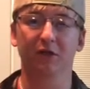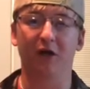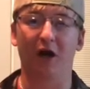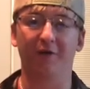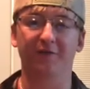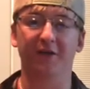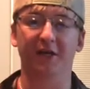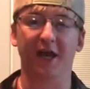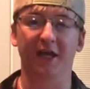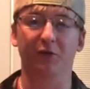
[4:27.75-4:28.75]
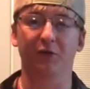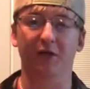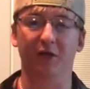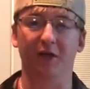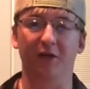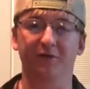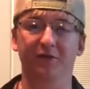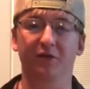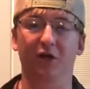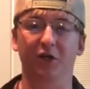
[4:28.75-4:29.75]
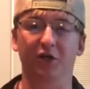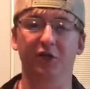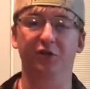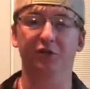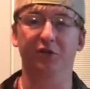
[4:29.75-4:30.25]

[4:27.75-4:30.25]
Often inadequate gloves are used